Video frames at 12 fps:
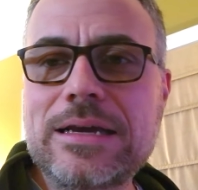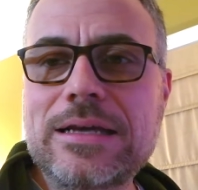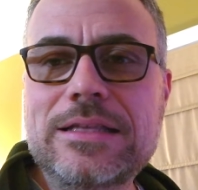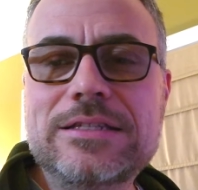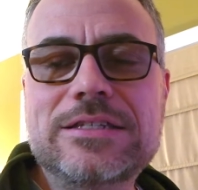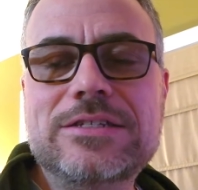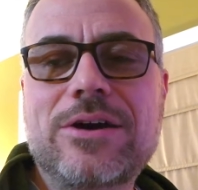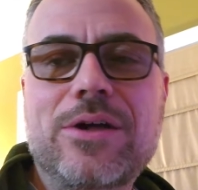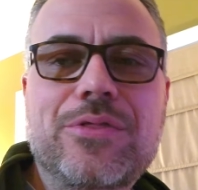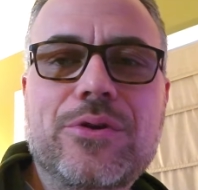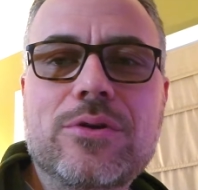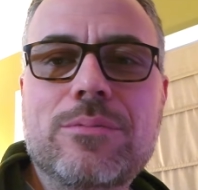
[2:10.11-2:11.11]
This is called
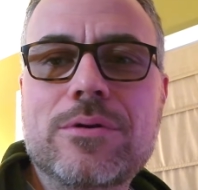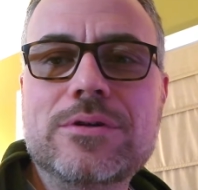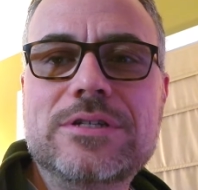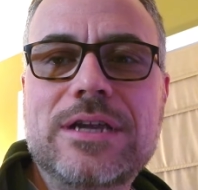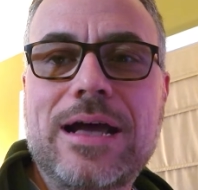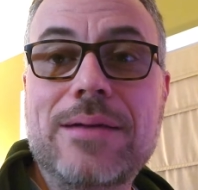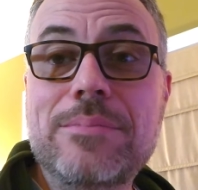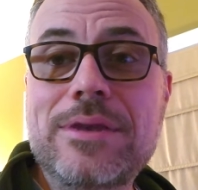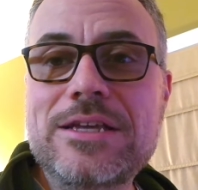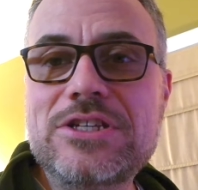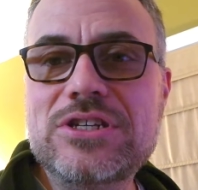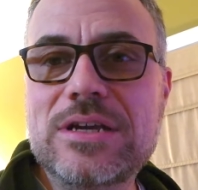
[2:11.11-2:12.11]
third person
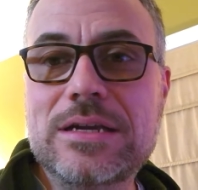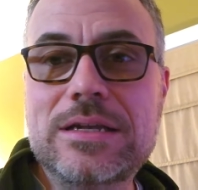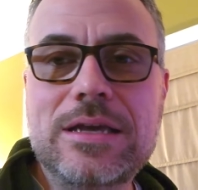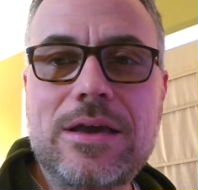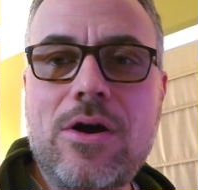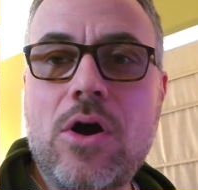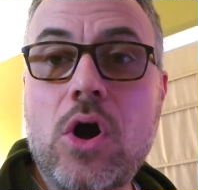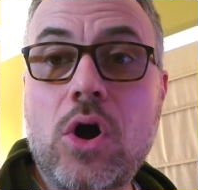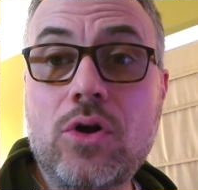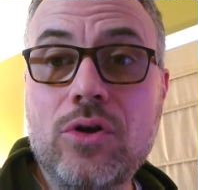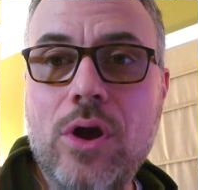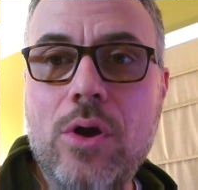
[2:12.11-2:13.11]
omniscient, all
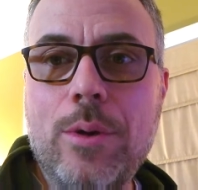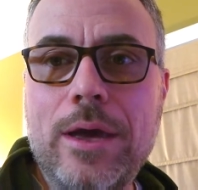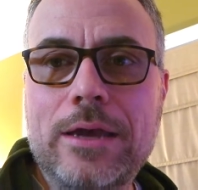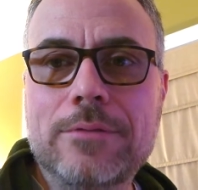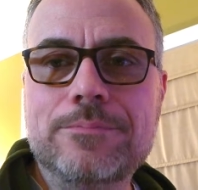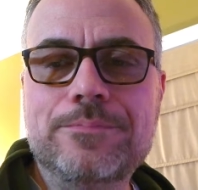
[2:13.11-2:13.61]
knowing.